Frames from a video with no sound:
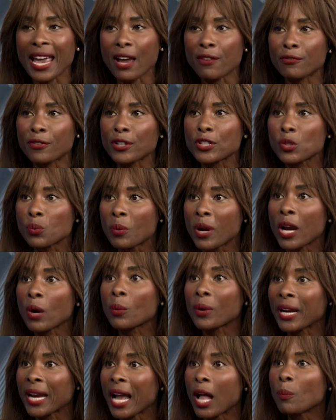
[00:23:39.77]
efforts where
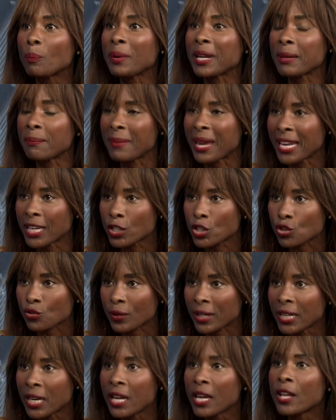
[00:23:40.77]
we're helping Main
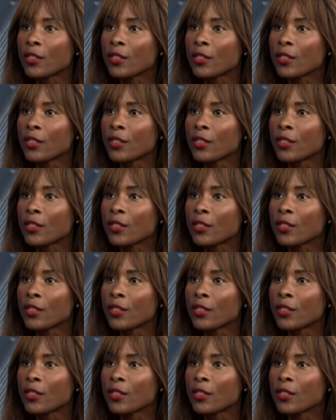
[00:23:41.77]
Street.